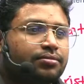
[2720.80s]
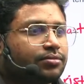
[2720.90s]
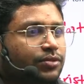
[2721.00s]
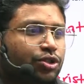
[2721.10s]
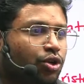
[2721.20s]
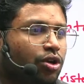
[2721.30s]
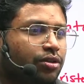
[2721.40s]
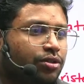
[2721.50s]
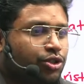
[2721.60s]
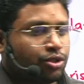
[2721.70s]
Sure.
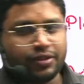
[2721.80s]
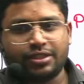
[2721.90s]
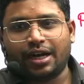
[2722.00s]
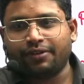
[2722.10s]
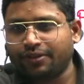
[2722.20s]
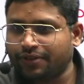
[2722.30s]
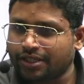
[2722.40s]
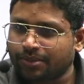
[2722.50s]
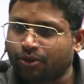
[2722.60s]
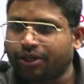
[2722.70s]
Should we start with
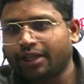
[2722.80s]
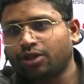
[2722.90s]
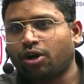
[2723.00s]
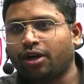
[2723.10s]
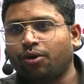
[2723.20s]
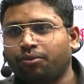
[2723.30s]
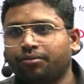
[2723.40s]
Western political thought now?